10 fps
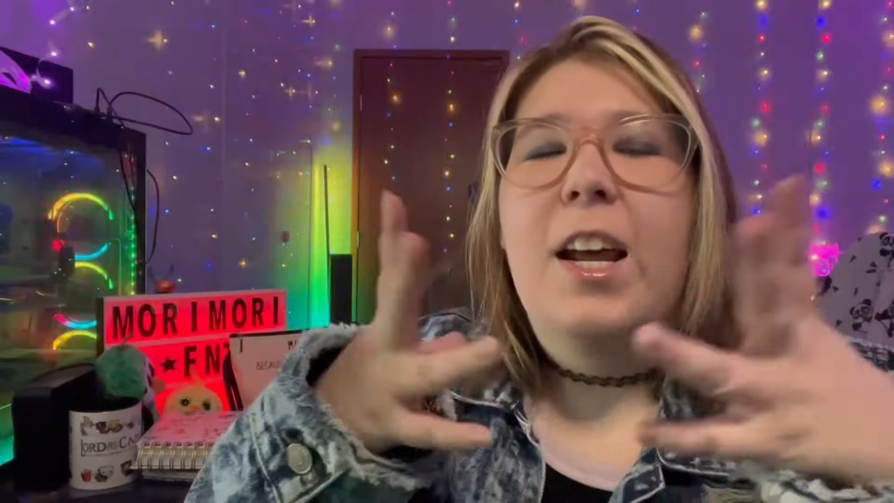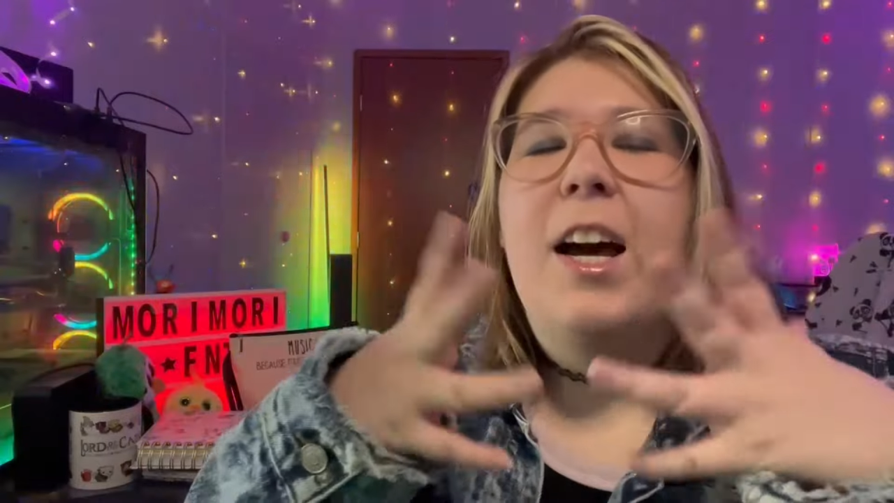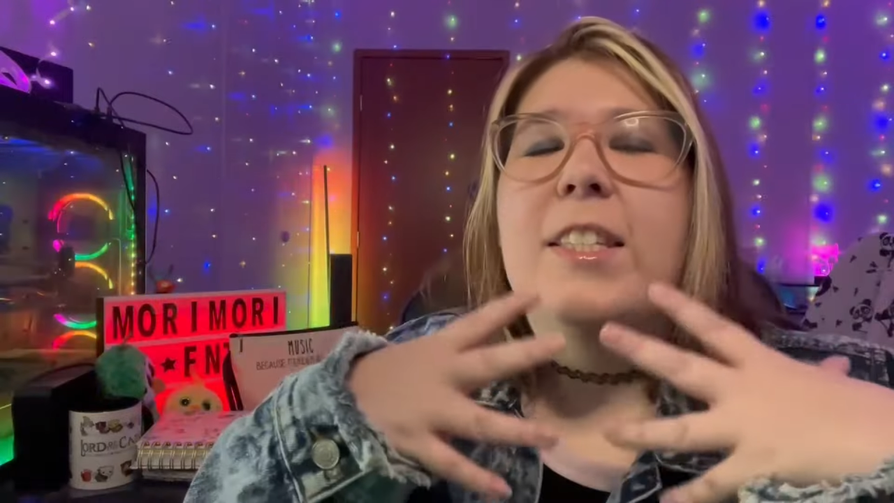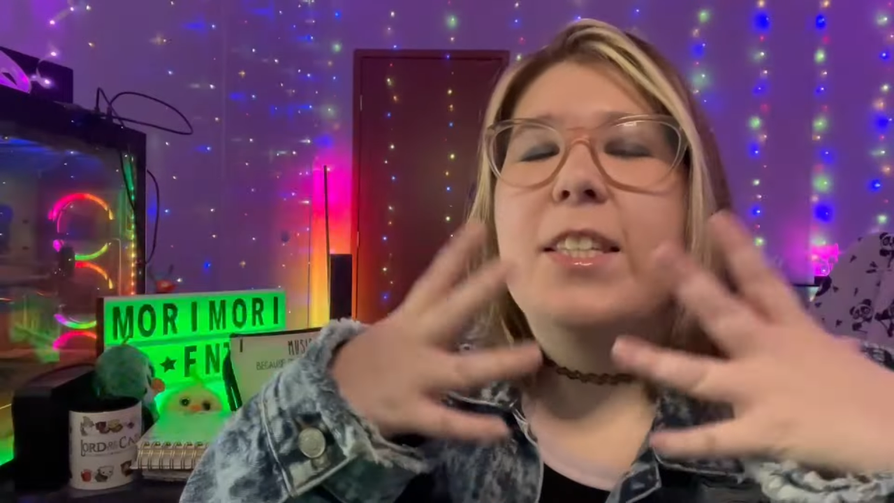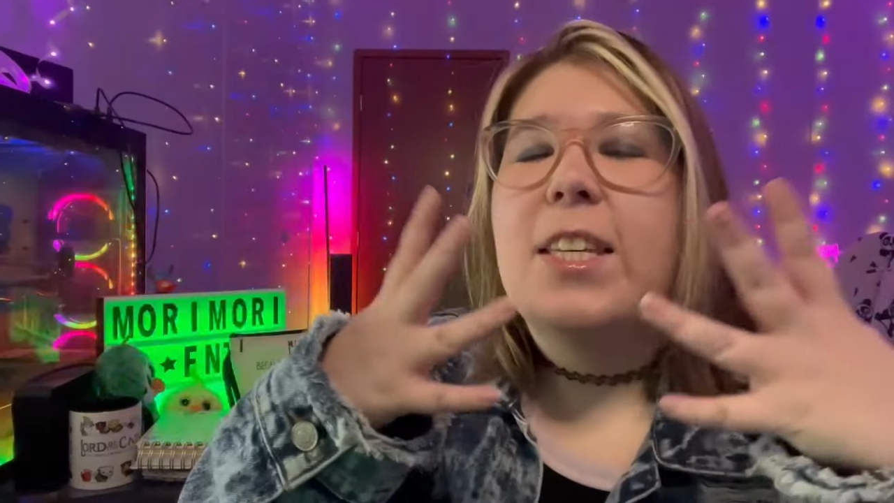
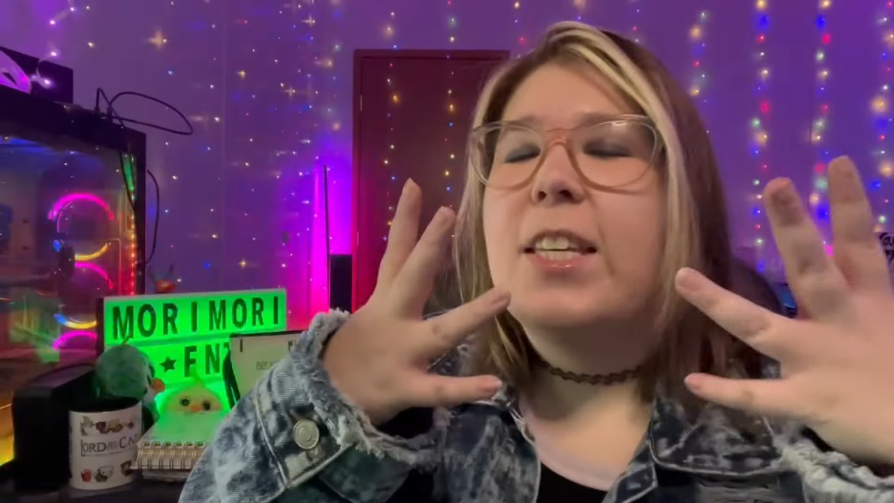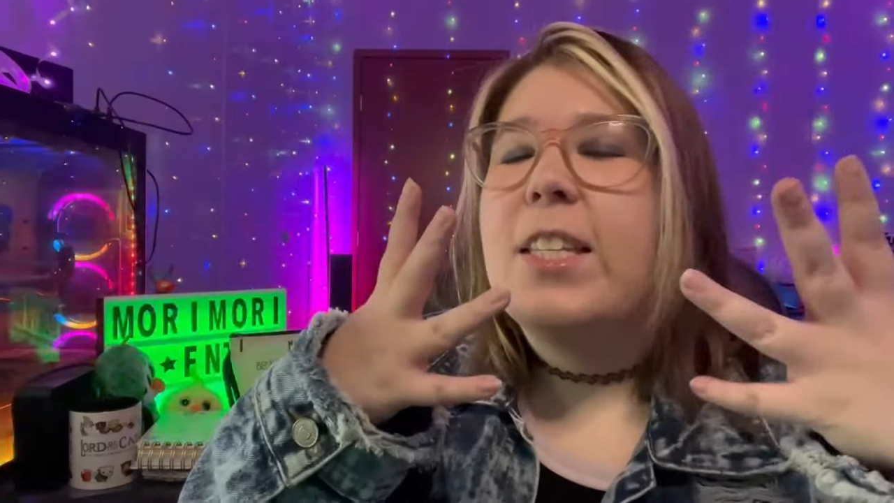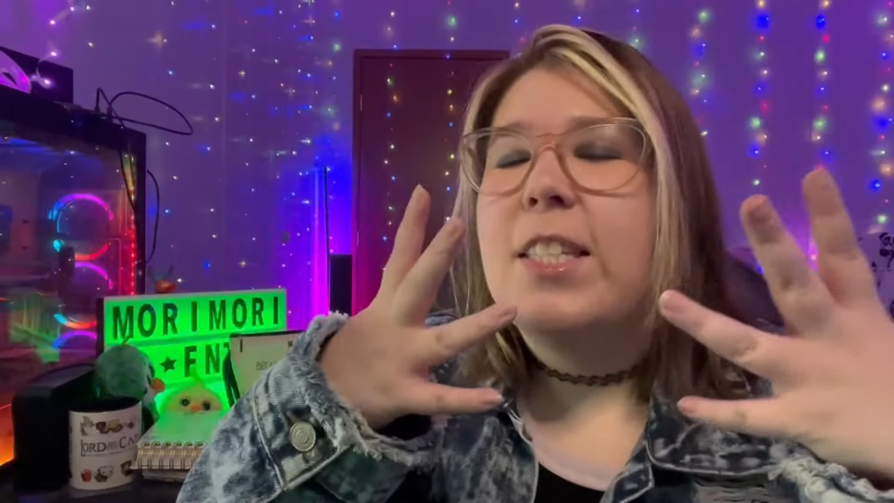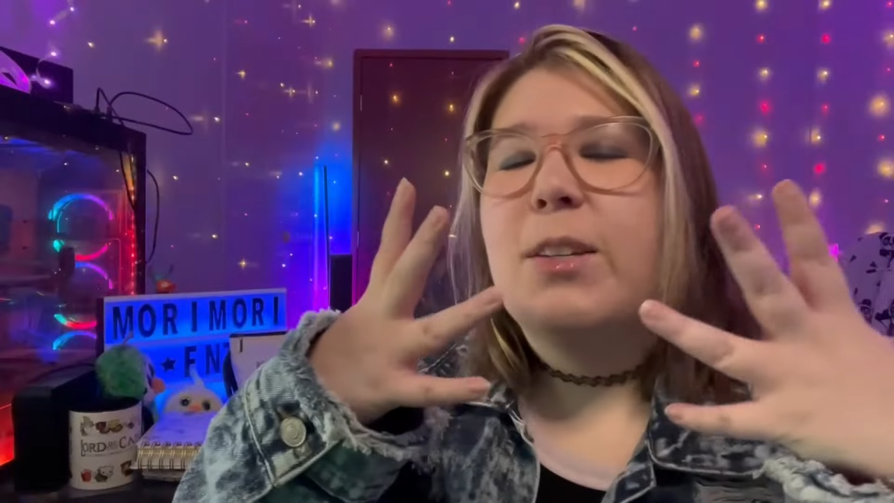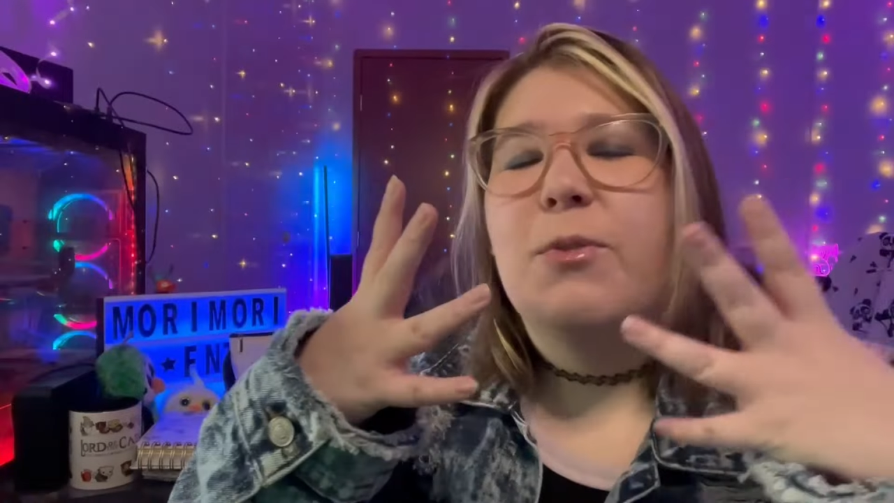husky
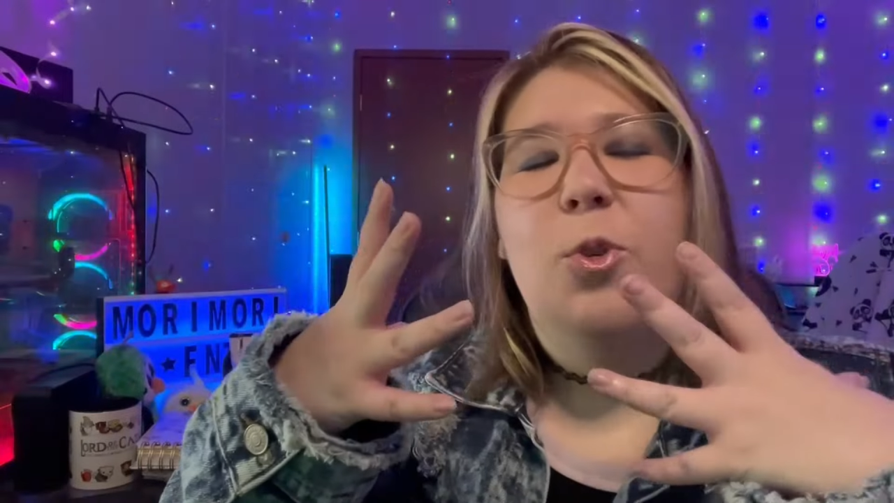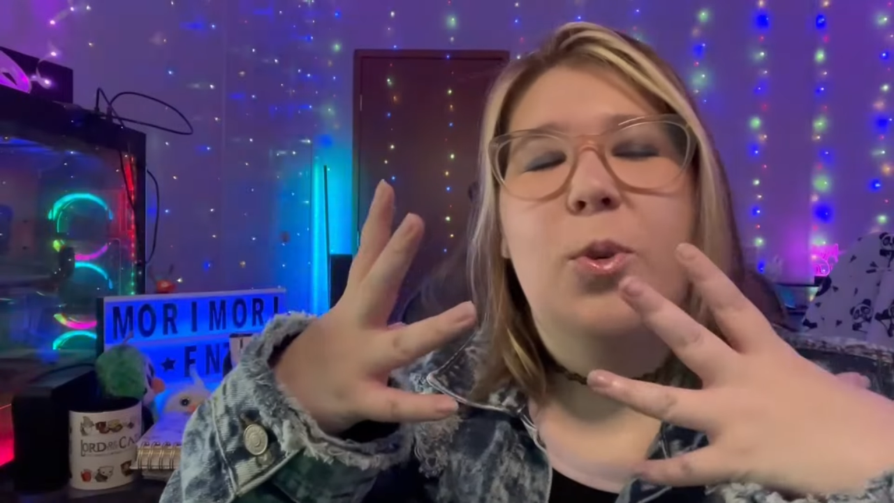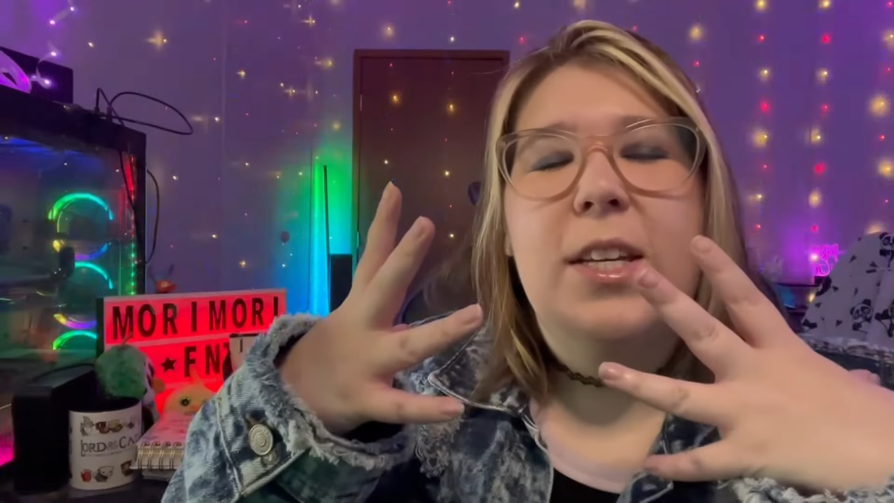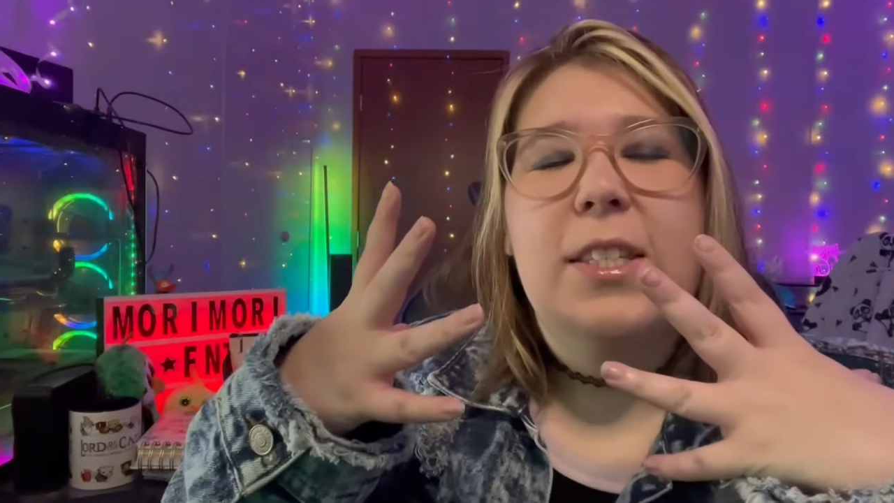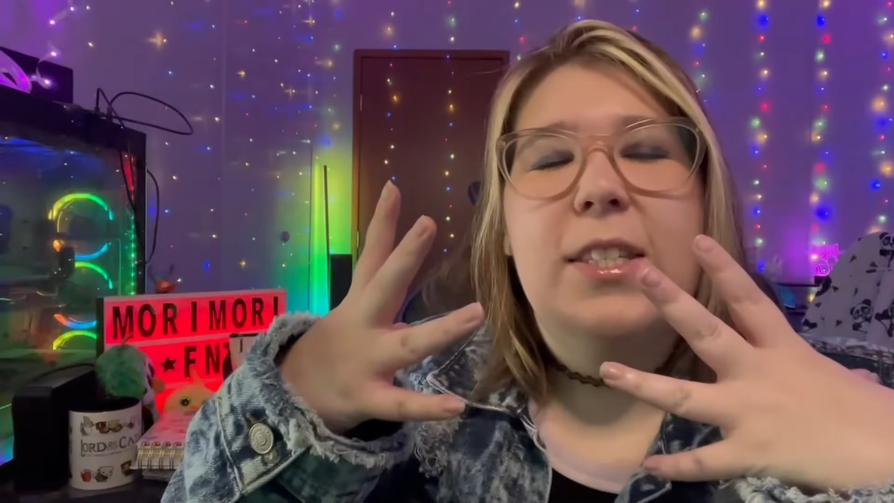deep
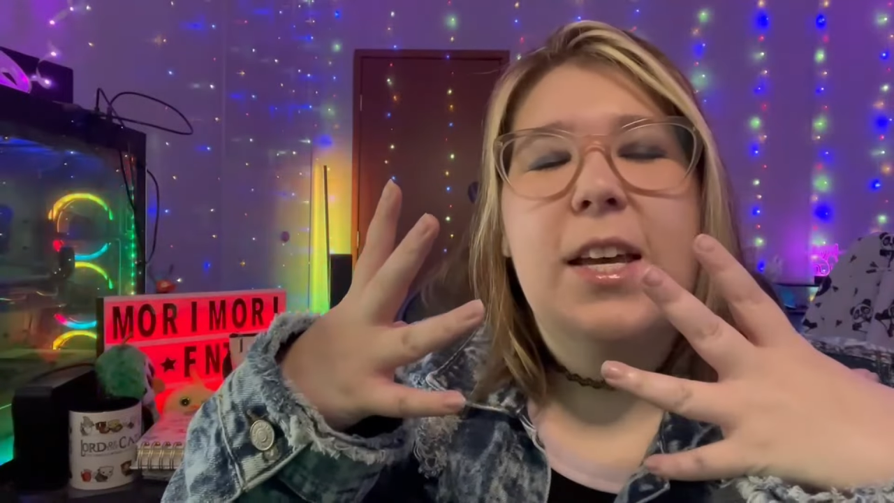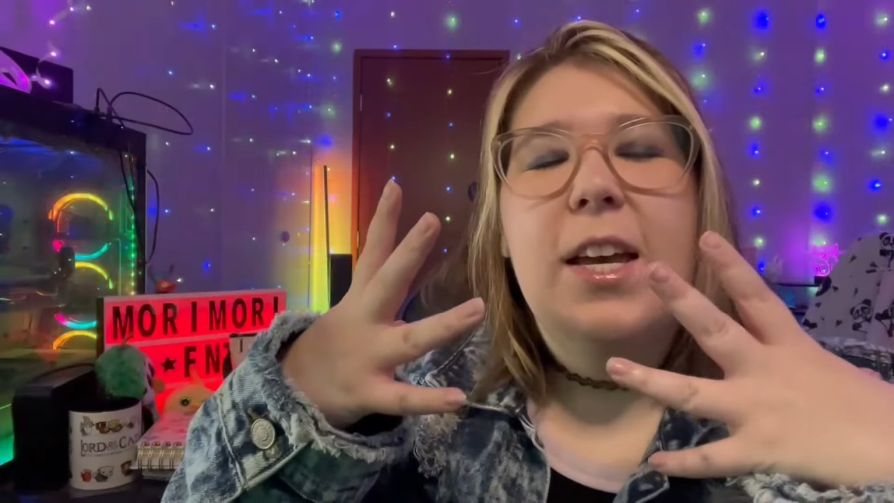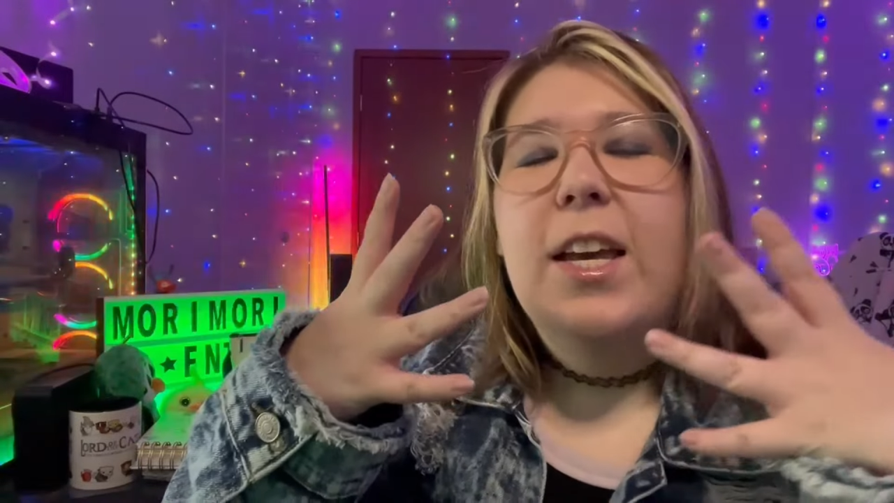voice,